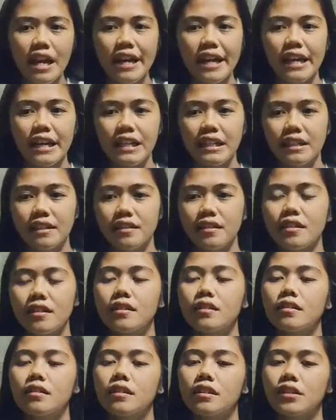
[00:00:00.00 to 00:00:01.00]
and
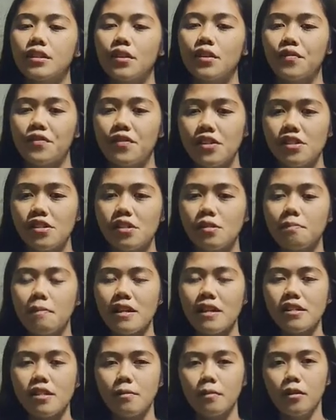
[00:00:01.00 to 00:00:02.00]
the first
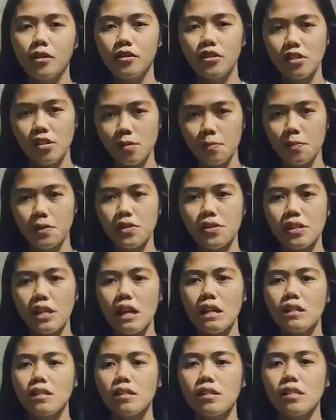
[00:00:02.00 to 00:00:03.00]
possible
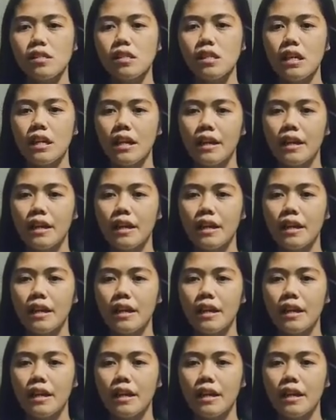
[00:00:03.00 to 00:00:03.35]
dispersals